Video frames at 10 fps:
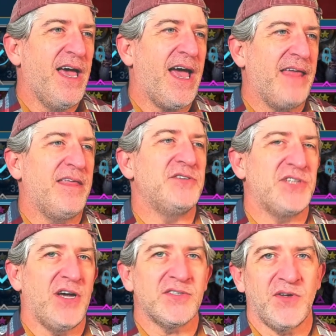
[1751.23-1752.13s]
And then
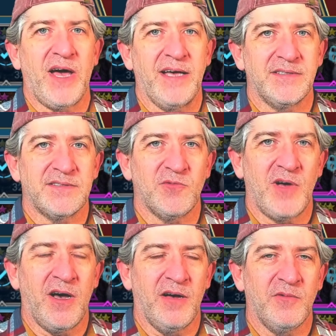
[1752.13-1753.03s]
she also has
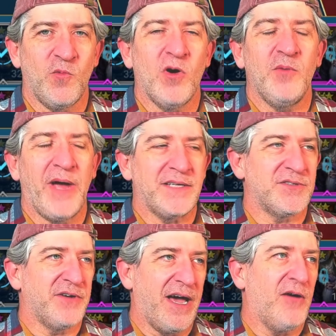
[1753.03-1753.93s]
War
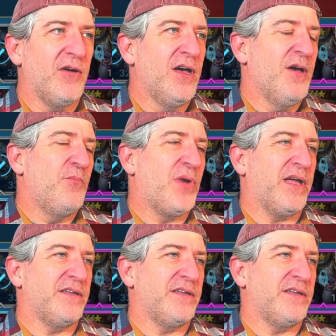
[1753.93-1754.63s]
Master now, but